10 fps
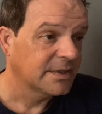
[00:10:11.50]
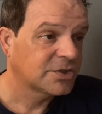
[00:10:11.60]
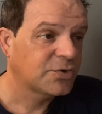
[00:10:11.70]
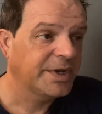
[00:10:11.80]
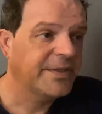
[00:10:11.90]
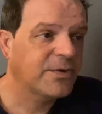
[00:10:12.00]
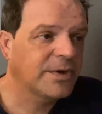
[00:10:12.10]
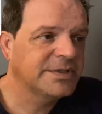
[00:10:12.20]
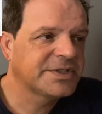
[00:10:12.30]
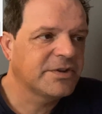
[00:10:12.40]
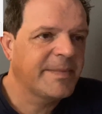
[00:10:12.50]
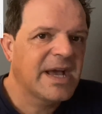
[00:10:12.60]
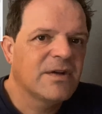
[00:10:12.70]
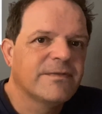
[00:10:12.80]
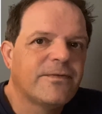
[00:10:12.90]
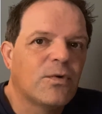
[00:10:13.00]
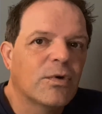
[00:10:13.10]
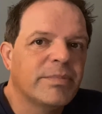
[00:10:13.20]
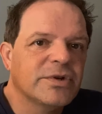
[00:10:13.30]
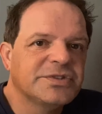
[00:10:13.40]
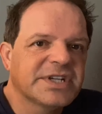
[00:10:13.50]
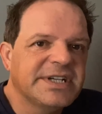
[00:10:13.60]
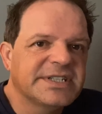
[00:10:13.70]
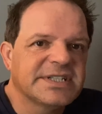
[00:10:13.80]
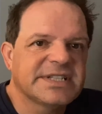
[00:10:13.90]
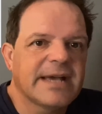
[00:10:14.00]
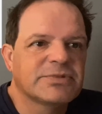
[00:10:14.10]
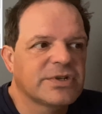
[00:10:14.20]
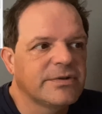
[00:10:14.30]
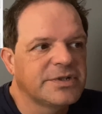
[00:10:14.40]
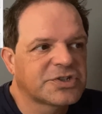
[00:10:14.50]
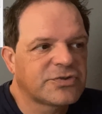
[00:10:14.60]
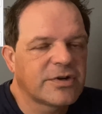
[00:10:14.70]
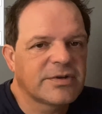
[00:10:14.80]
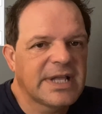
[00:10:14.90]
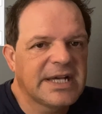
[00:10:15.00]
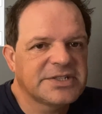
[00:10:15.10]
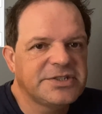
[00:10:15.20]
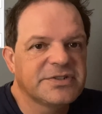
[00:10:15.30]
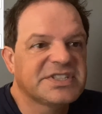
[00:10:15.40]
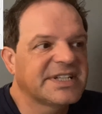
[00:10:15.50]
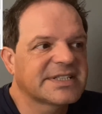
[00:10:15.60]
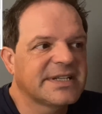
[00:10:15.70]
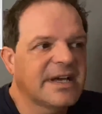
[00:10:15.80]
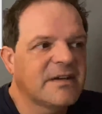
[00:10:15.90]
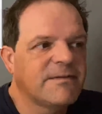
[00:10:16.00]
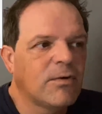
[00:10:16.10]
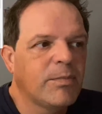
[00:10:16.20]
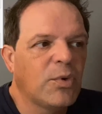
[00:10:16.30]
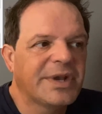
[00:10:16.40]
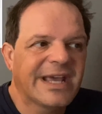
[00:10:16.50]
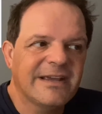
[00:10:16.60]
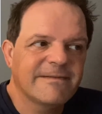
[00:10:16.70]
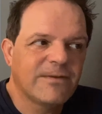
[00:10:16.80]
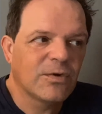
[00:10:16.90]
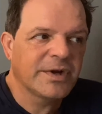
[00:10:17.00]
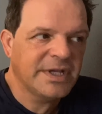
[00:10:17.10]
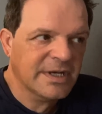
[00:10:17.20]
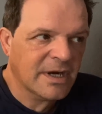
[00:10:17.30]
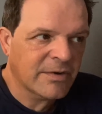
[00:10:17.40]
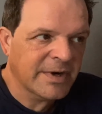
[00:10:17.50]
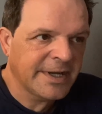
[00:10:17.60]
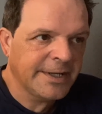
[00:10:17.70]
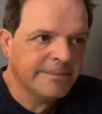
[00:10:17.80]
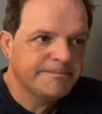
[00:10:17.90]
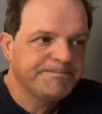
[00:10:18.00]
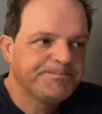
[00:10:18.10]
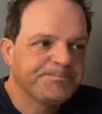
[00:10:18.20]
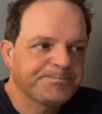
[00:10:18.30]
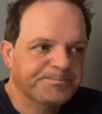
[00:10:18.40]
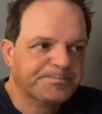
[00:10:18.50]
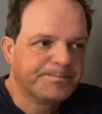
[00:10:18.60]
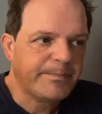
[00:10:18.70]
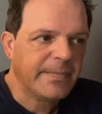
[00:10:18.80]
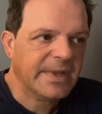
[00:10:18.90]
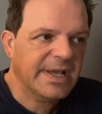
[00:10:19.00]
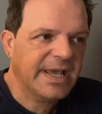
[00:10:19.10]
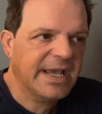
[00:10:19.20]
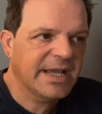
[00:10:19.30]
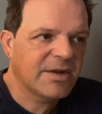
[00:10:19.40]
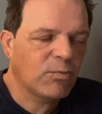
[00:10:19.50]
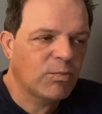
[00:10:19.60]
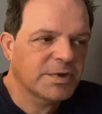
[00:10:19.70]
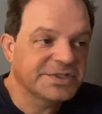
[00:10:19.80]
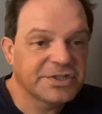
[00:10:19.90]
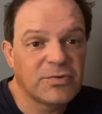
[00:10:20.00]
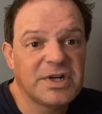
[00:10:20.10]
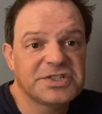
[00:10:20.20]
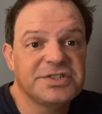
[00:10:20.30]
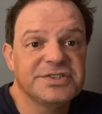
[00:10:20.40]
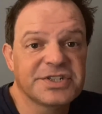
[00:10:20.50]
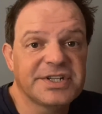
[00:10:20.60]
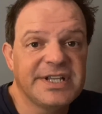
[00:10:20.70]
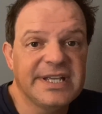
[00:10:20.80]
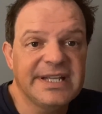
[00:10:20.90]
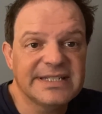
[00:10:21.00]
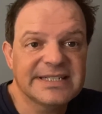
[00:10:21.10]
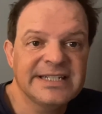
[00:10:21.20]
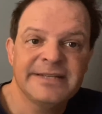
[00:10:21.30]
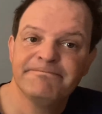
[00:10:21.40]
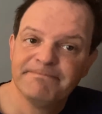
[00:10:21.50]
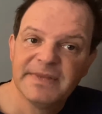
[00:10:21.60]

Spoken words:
Trent Thornton's on the mound for Blue Jays. Has absolutely struggled last year. 6.9, 4.84 ERA. And considering Washington's a good hitting team,